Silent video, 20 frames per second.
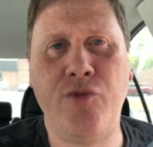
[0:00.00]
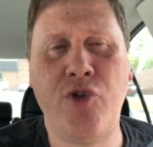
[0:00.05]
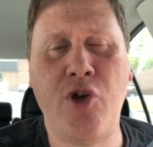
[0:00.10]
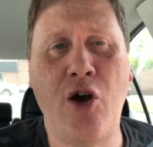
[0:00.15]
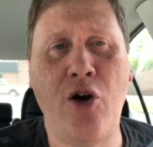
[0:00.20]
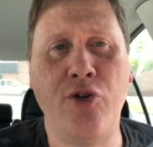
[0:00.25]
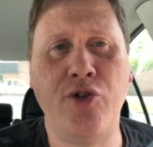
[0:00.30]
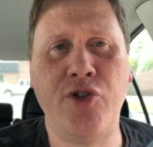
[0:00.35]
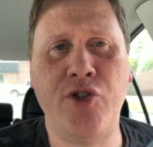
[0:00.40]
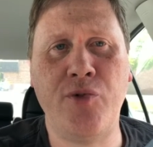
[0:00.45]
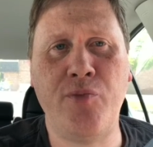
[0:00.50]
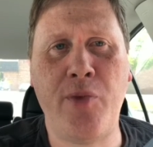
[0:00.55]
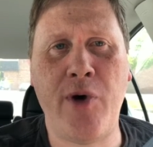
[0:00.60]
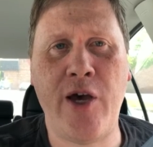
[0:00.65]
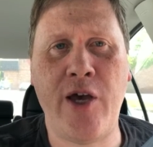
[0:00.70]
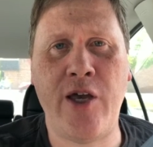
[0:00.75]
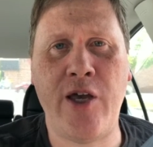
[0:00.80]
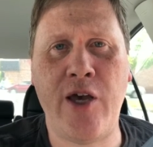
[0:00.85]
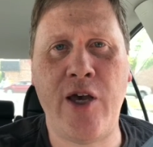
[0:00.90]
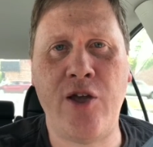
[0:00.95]
coached
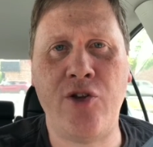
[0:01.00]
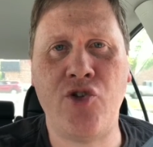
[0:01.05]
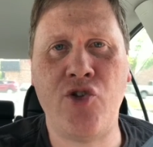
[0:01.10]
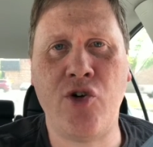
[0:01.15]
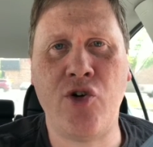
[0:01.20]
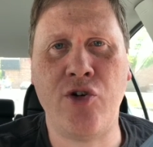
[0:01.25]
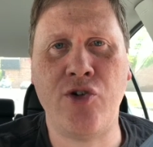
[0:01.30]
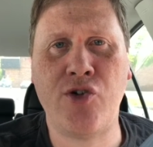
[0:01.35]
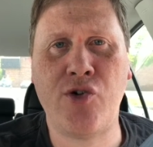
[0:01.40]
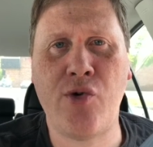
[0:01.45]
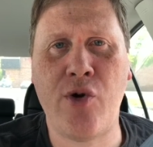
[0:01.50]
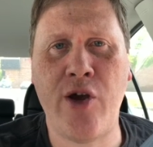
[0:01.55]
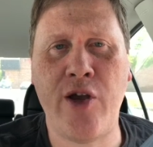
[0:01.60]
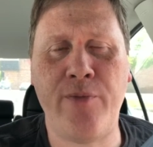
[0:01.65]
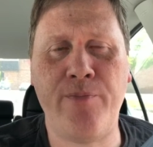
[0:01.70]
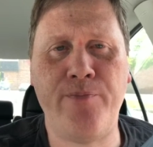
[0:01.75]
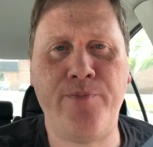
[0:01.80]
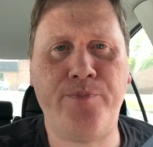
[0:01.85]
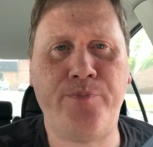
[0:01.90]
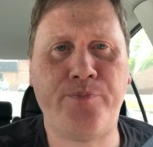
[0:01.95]
by George
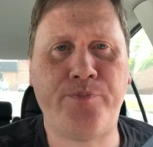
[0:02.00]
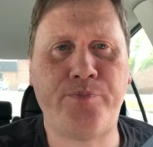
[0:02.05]
Graham.